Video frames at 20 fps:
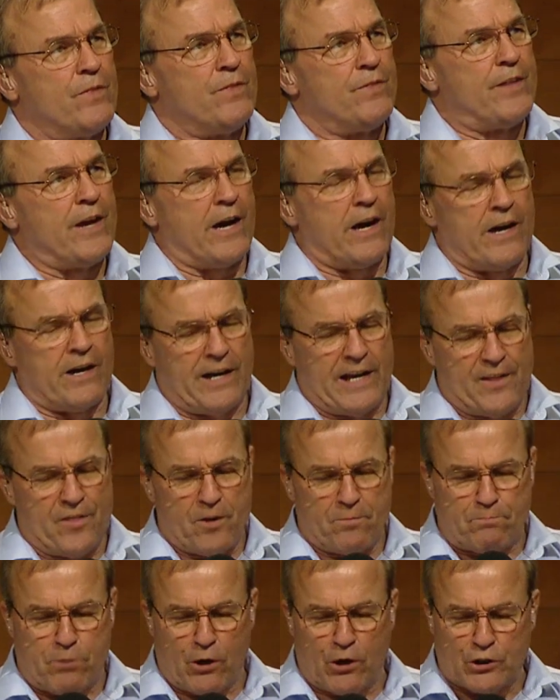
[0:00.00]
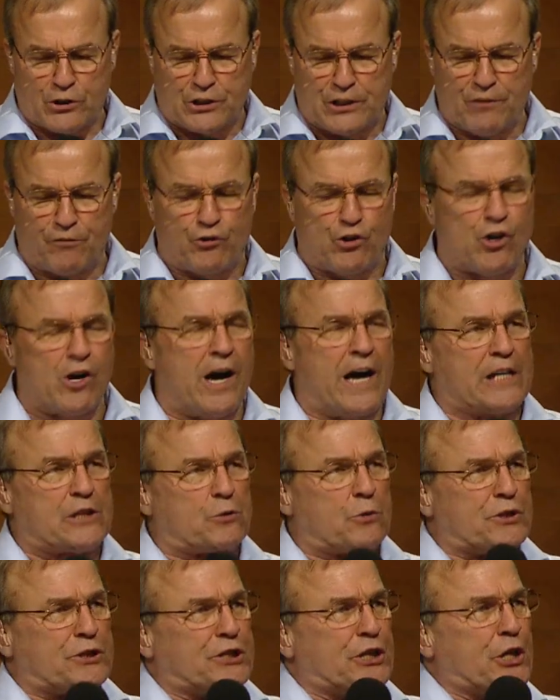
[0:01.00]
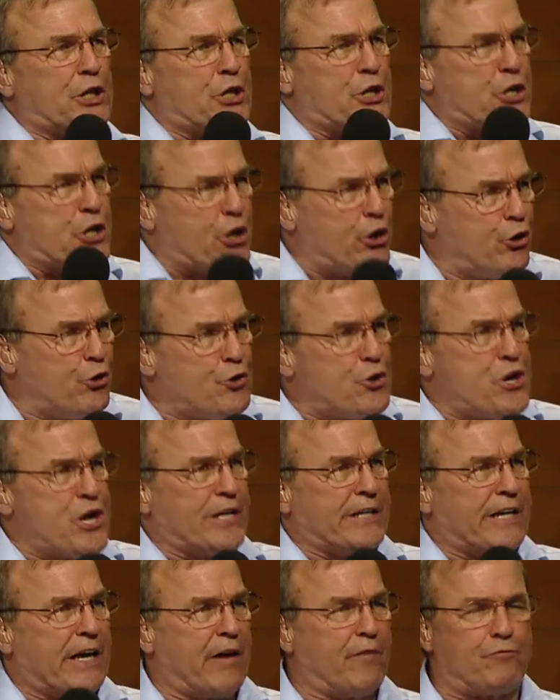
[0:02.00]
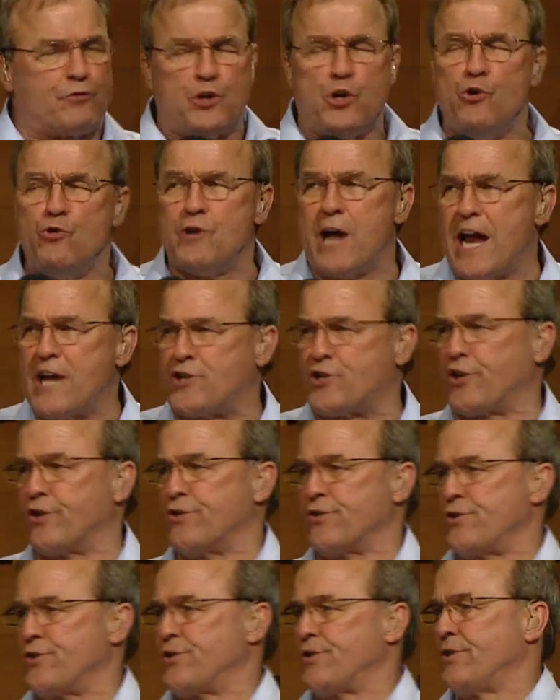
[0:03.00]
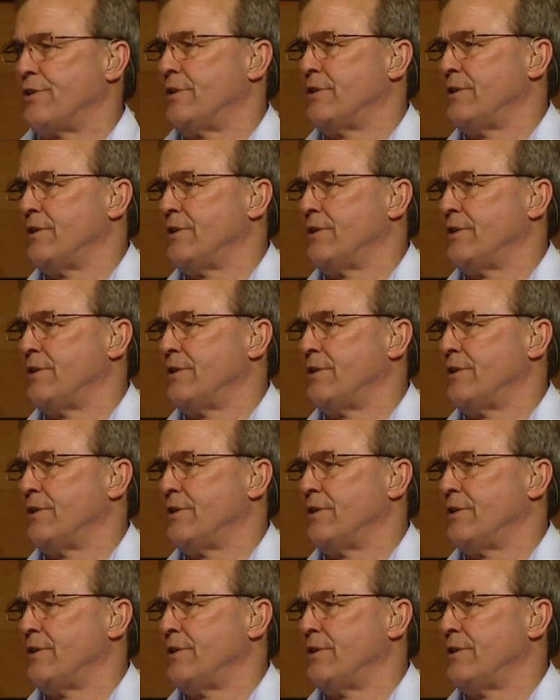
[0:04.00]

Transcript: there in the person of Christ was the union of two natures.